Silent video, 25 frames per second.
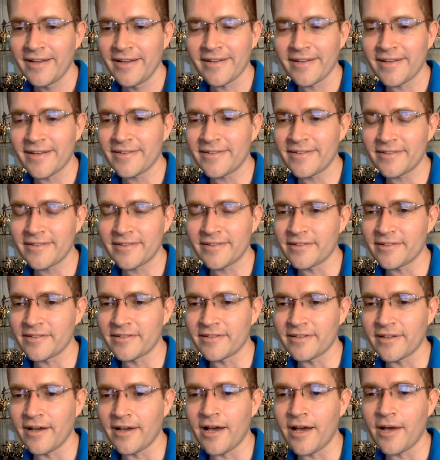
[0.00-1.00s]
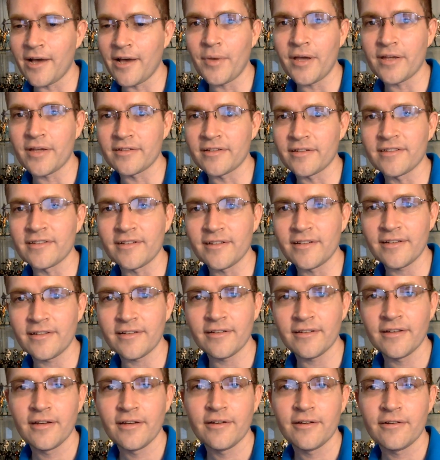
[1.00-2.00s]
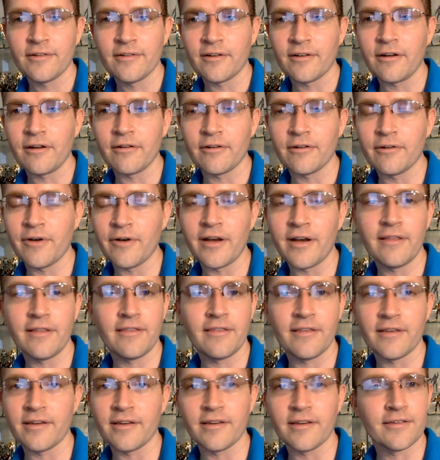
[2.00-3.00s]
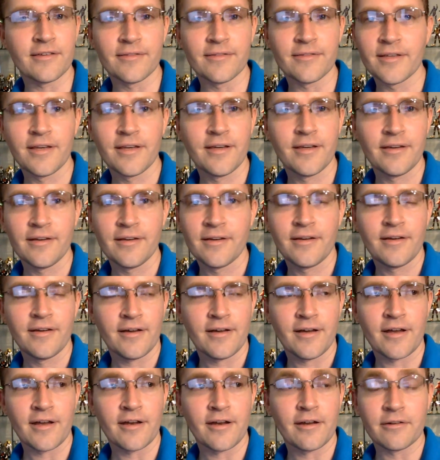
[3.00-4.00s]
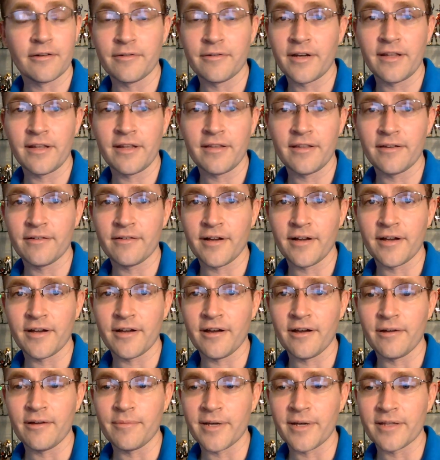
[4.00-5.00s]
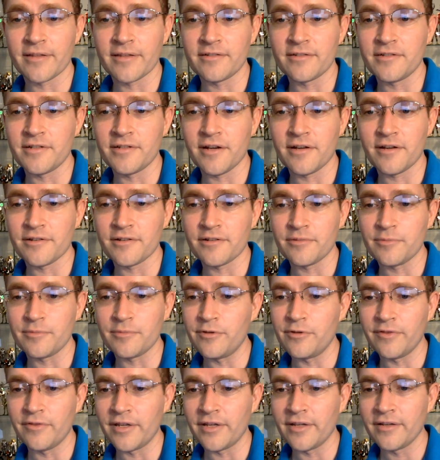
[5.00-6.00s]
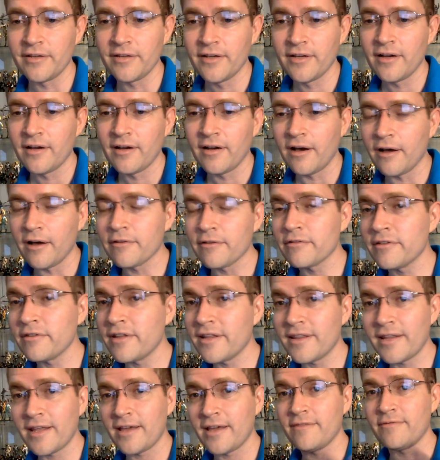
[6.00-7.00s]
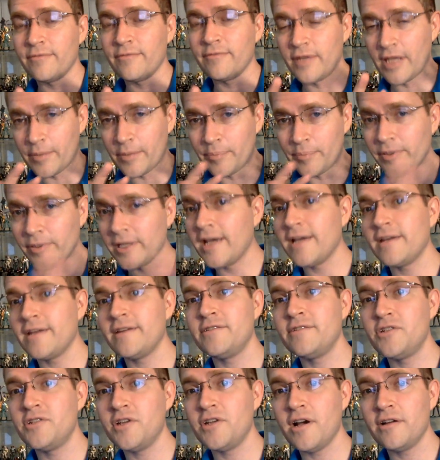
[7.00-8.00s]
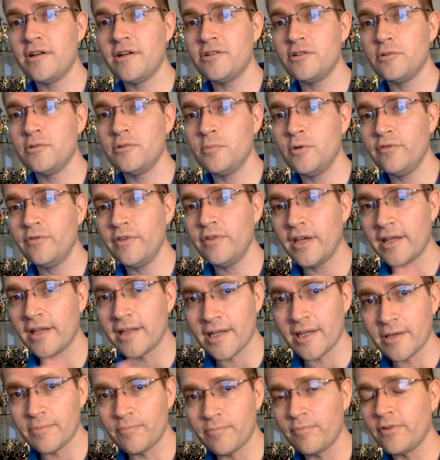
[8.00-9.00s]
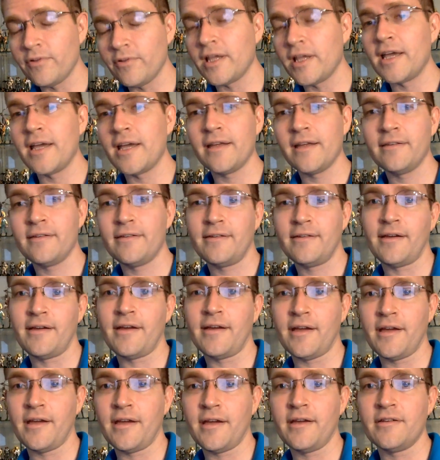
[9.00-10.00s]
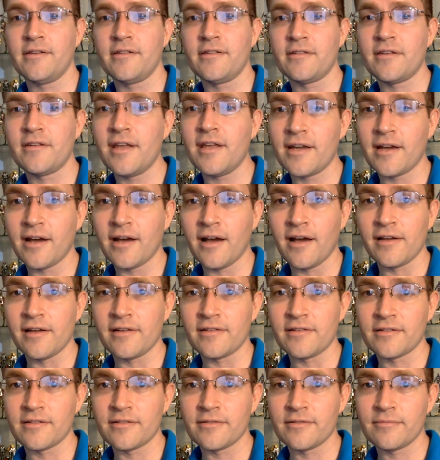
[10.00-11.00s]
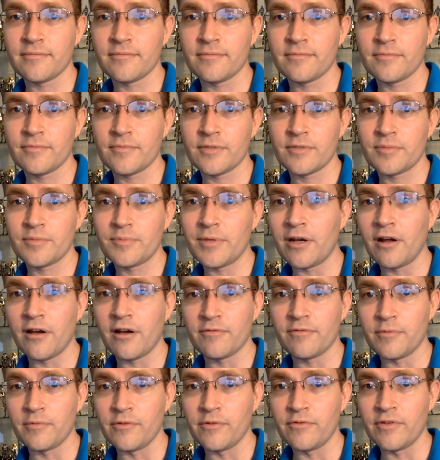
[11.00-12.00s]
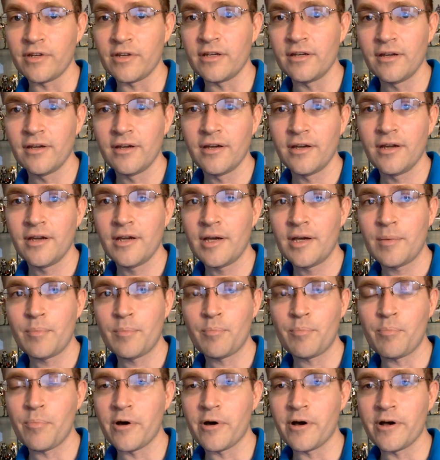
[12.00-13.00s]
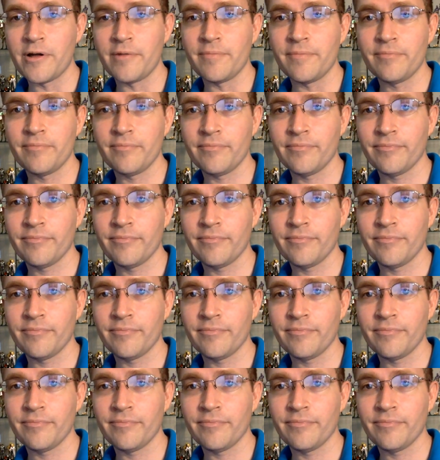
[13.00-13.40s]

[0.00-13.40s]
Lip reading: That's just a hot mess, isn't it? I don't know anything right now about the G.I. Joe movie, other than they planned a G.I. Joe movie and they planned a Snake Eyes spin-off movie, but